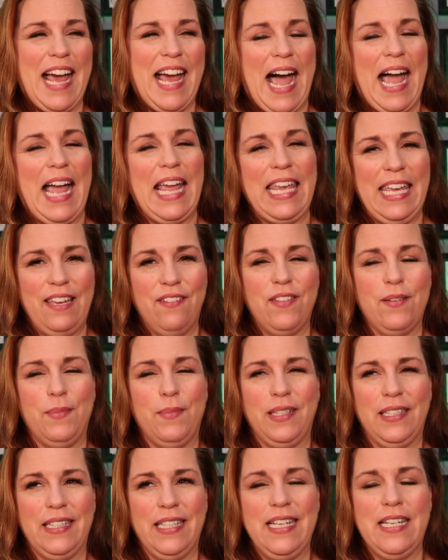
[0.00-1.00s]
I give them
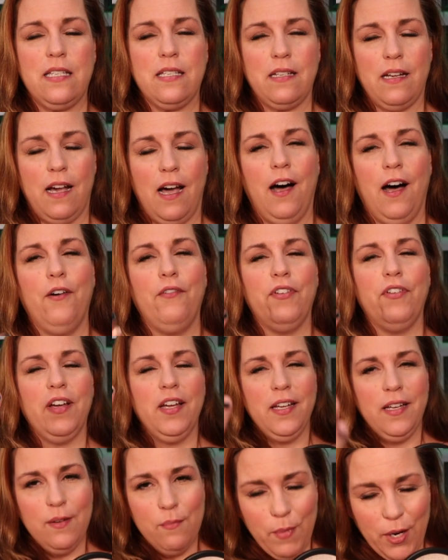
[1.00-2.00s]
a list of
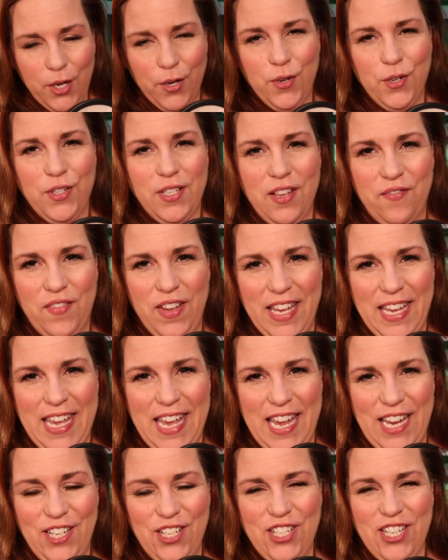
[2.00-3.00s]
my Careers on
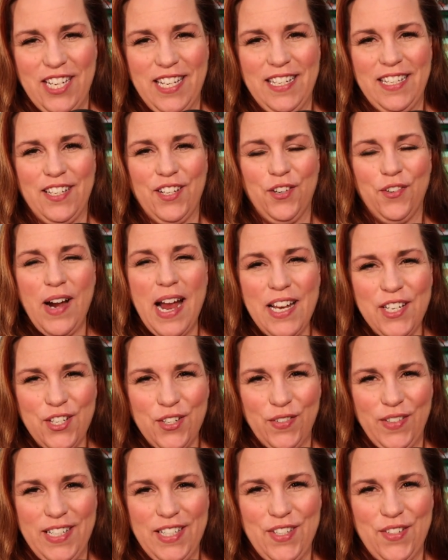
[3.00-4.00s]
Vacation
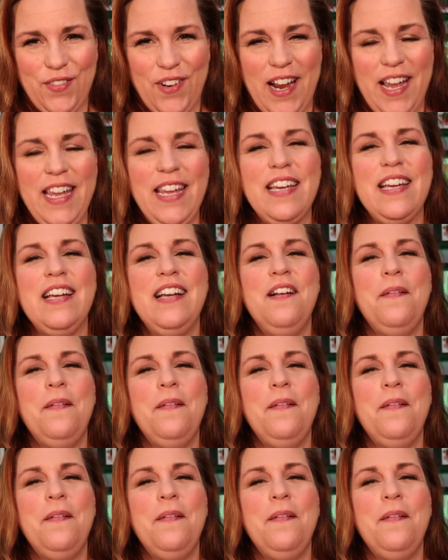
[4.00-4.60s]
graduates, right?